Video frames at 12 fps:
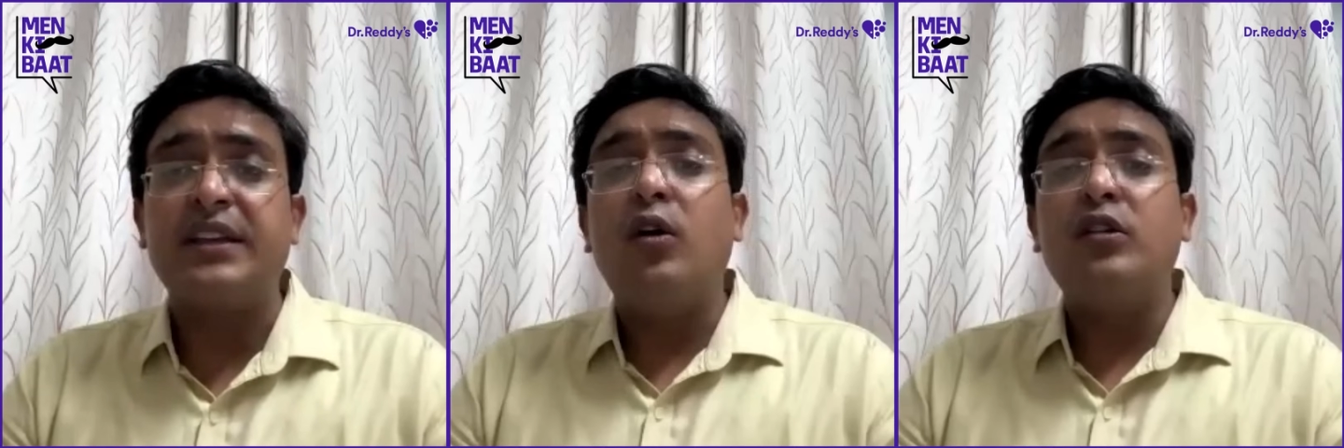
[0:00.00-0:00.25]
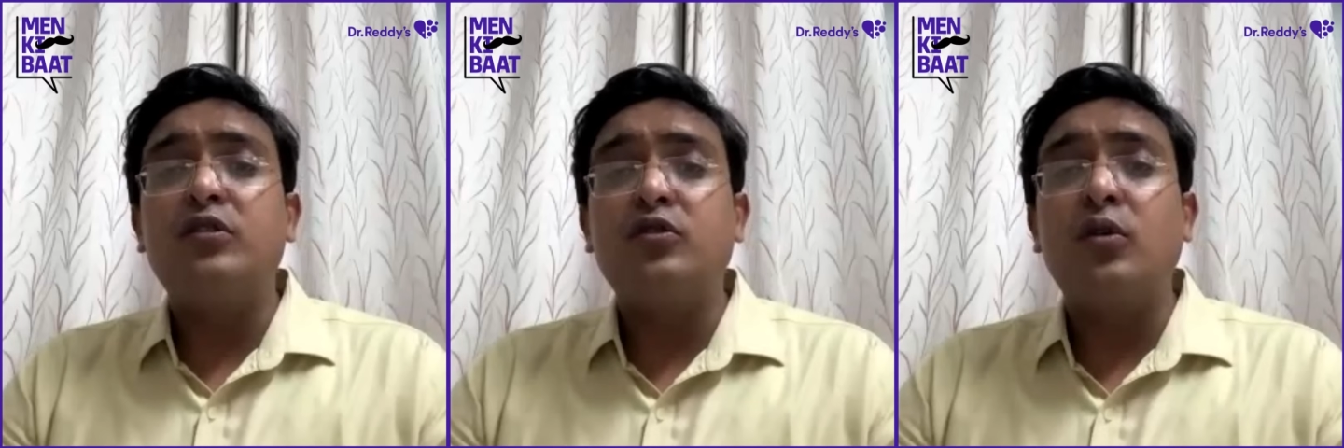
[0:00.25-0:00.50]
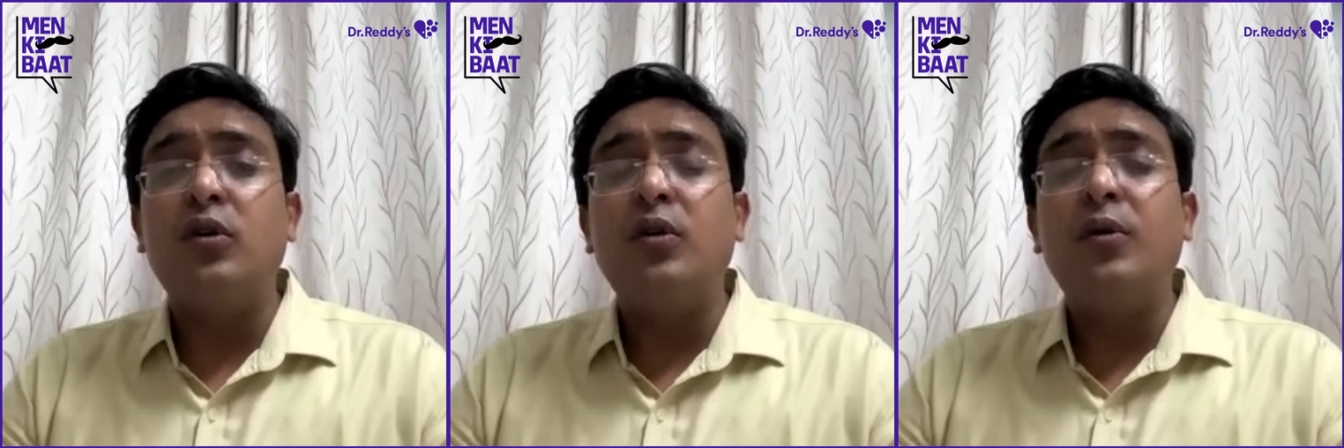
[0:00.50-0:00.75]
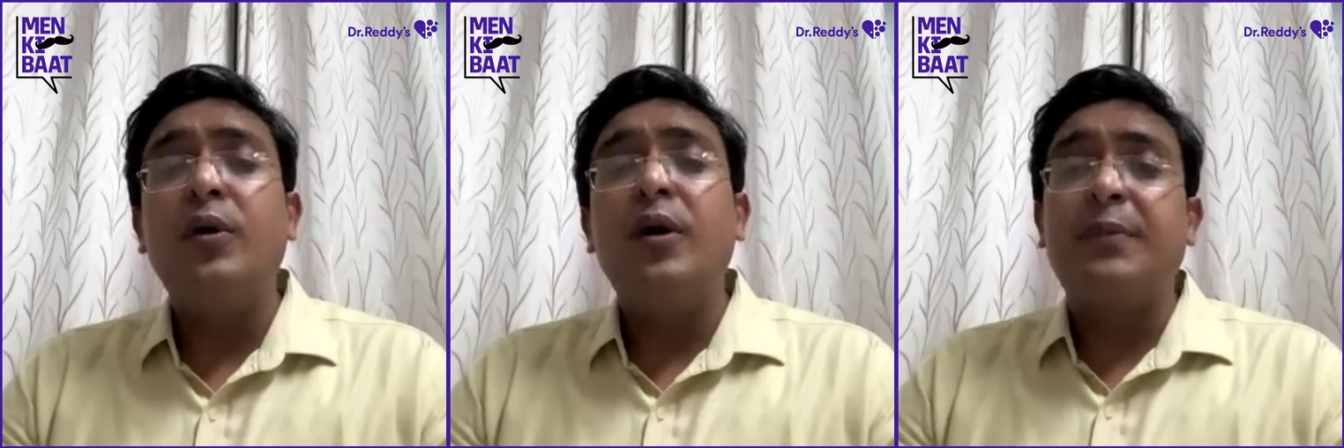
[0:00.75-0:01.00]

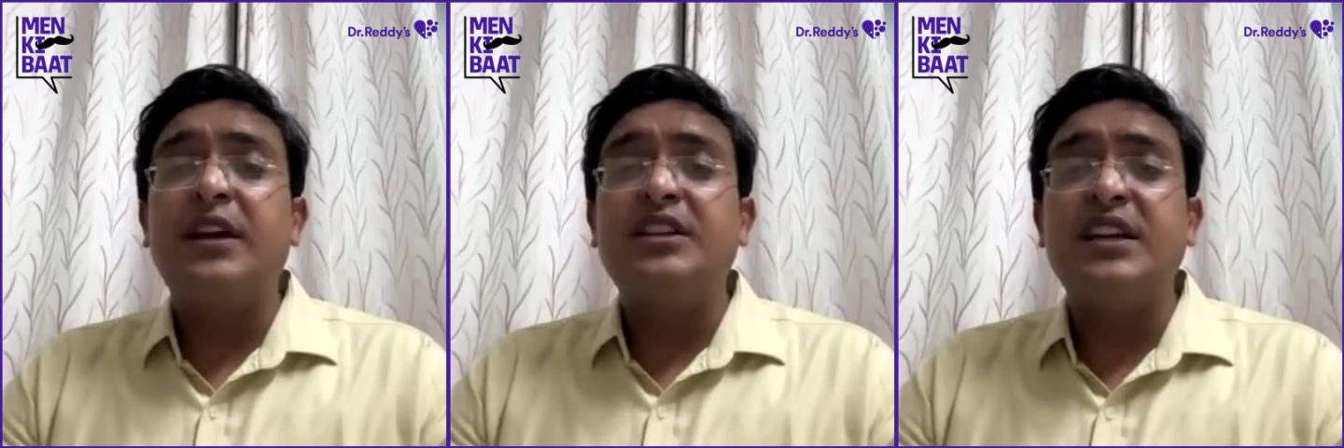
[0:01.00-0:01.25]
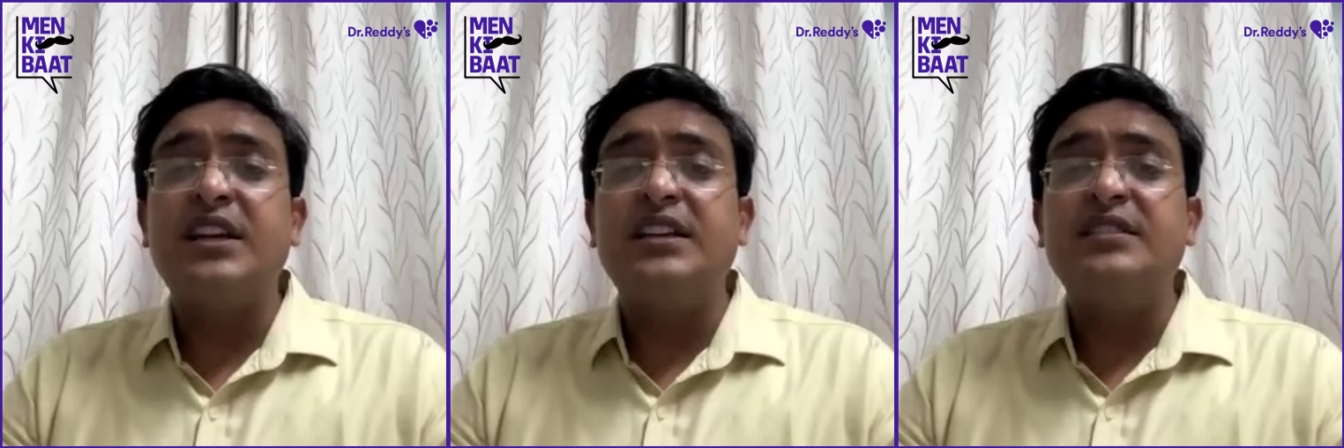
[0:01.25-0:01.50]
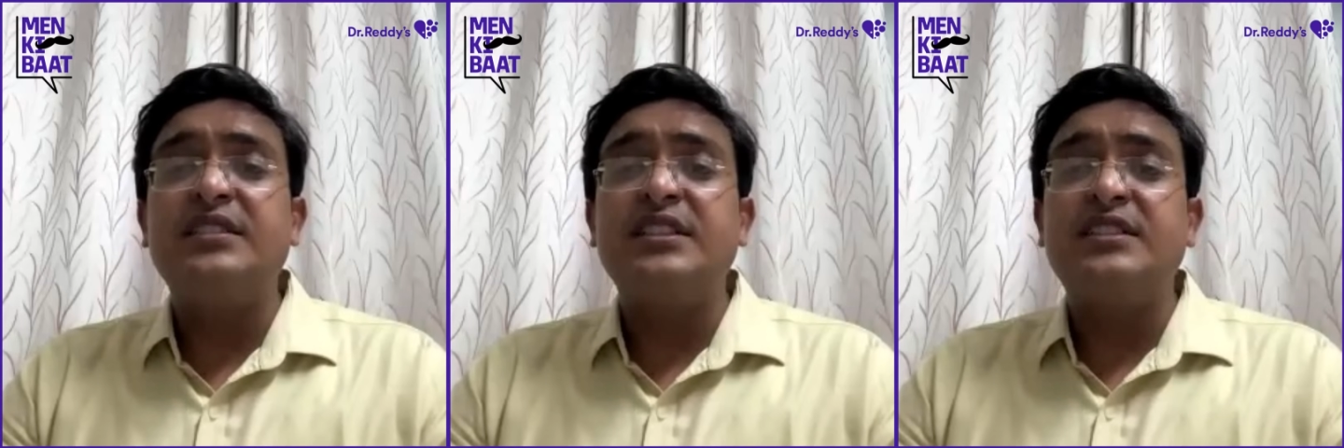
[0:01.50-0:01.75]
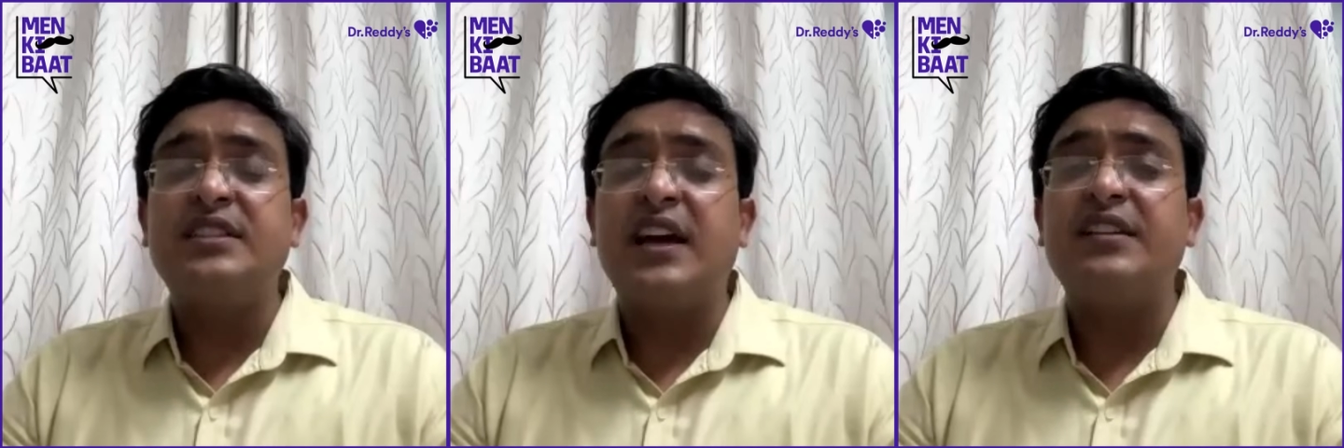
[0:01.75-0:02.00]
Also, the patient is
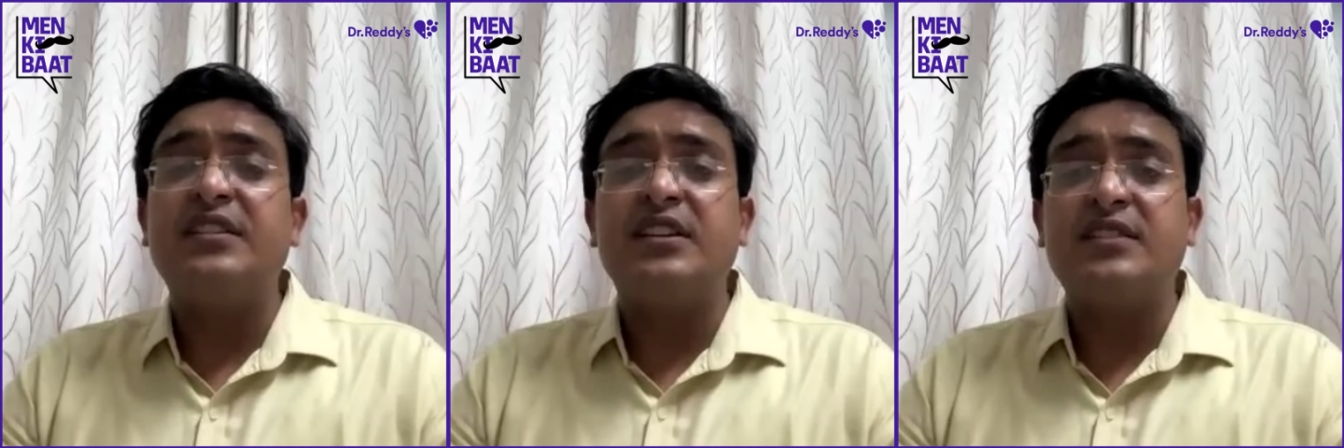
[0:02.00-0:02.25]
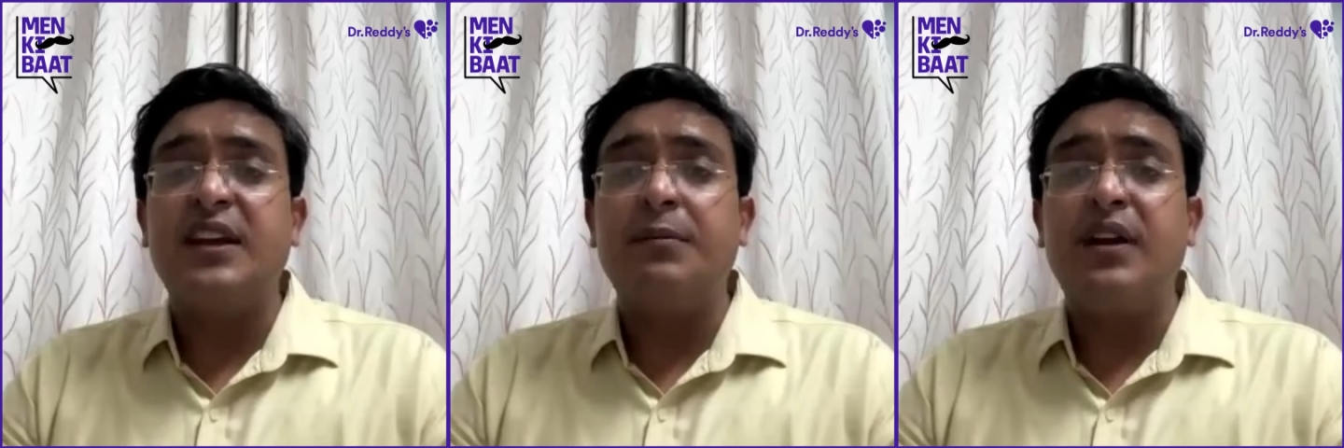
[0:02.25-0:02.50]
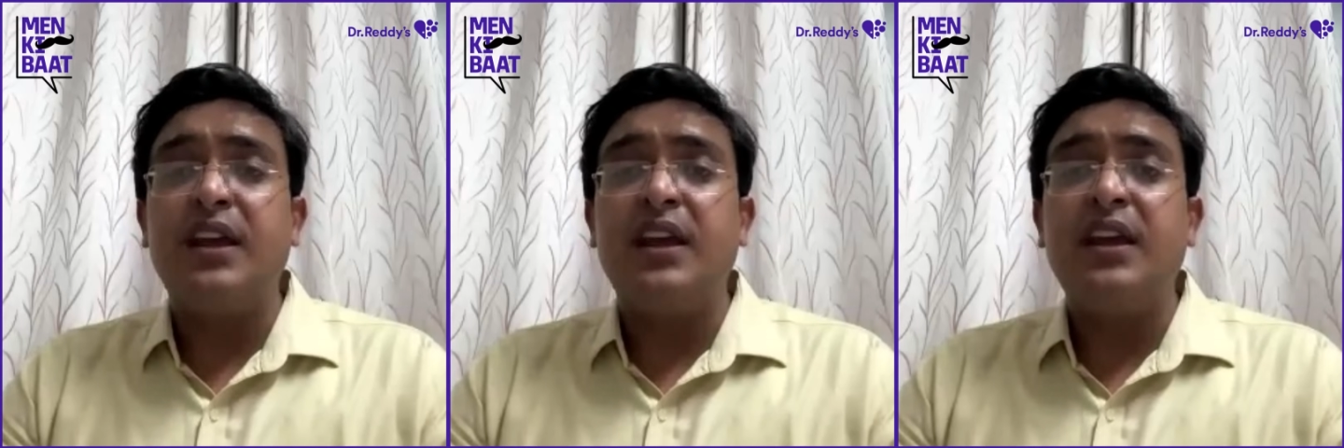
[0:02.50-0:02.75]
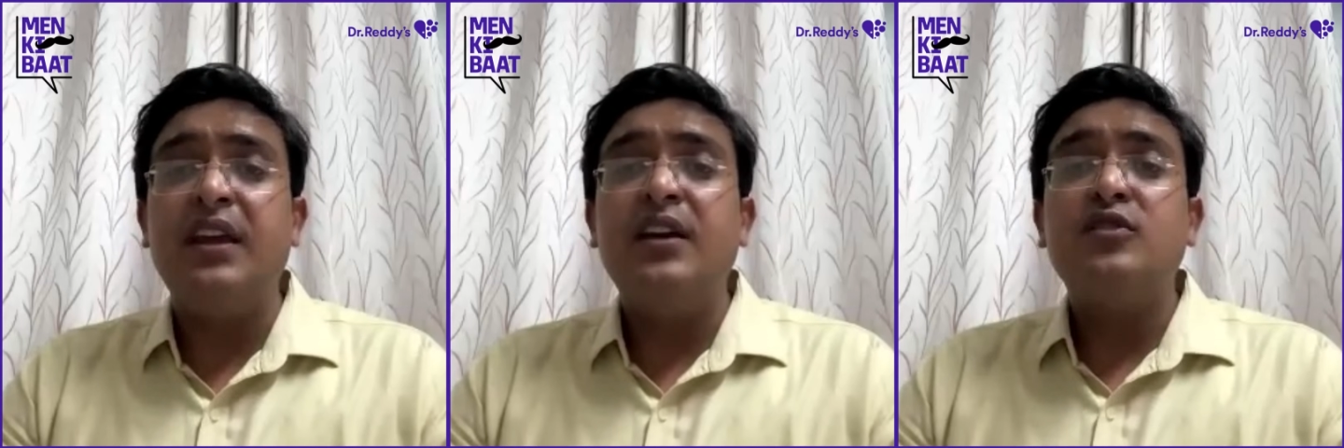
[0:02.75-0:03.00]
discharged the same
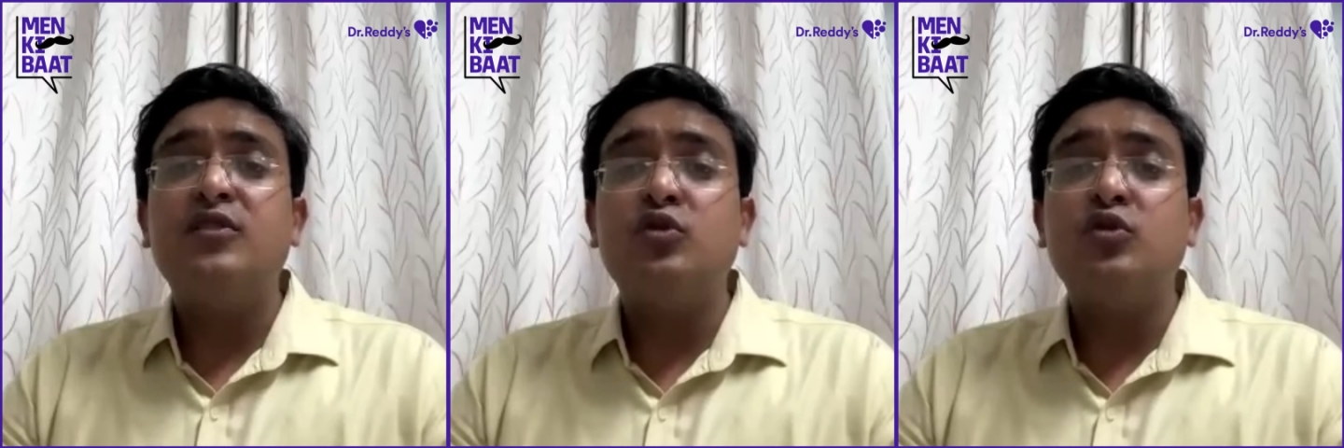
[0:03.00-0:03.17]
day,